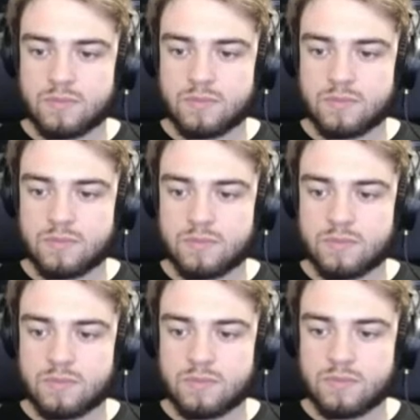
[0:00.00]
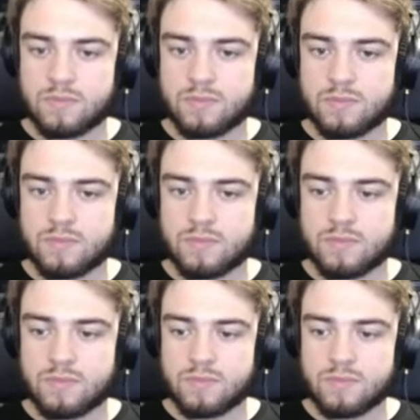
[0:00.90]

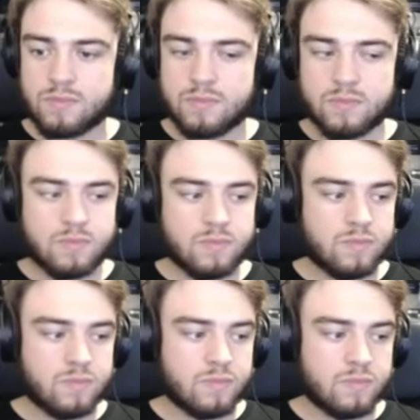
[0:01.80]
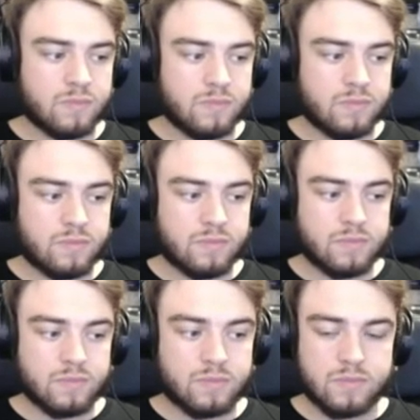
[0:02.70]

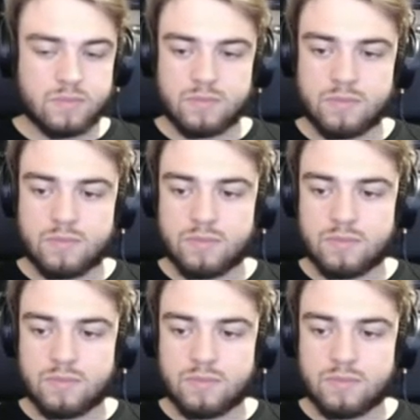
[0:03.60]
The person shown says nothing.